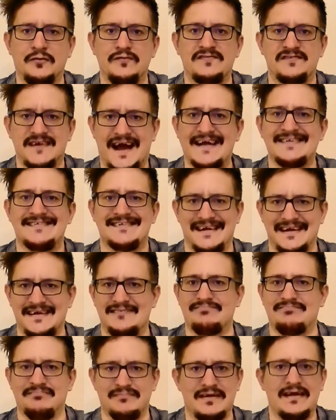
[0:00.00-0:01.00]
sat,
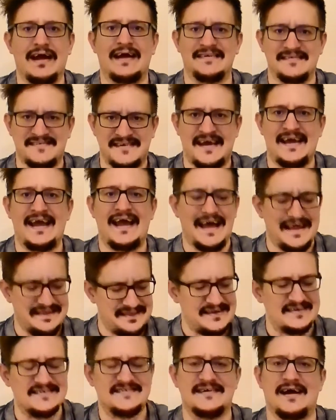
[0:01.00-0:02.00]
I'd say, in
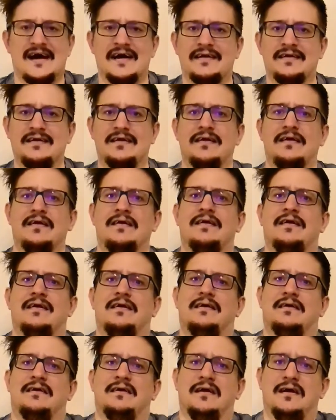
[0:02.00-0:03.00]
the sun,
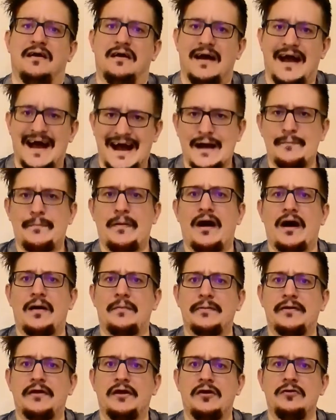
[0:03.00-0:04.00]
at a
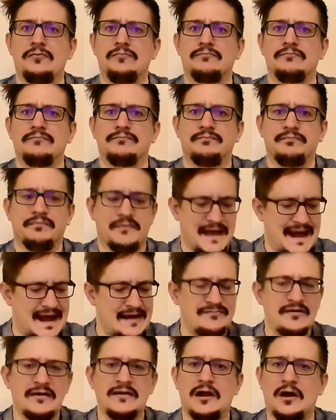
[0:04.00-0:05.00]
barbecue,
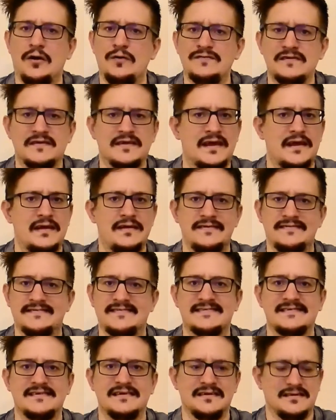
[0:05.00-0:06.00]
having loads of
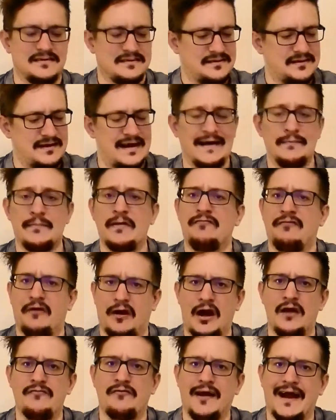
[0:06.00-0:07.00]
these, and be
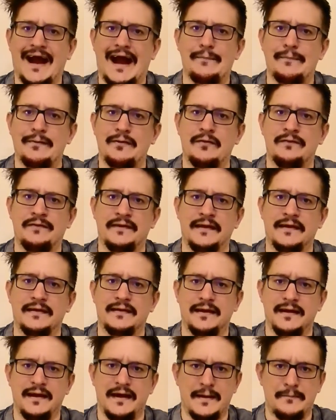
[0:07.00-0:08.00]
very, very happy with it.
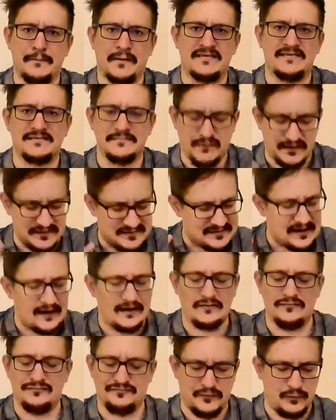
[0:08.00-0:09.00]
Yeah, my
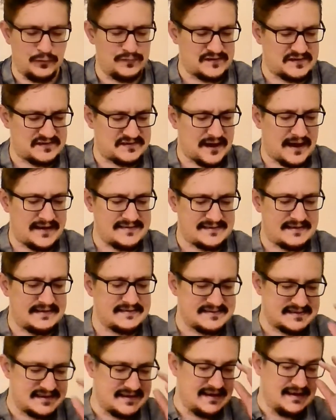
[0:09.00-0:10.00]
tongue feels excited.
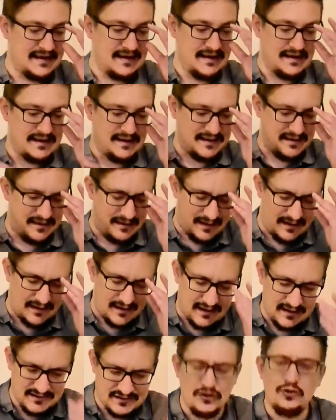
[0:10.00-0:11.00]

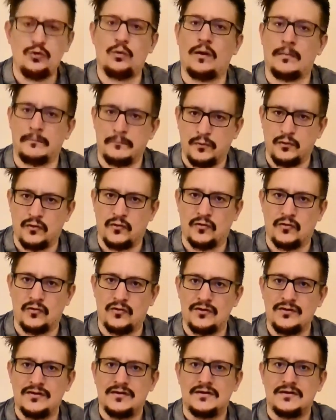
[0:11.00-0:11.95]
I do want more.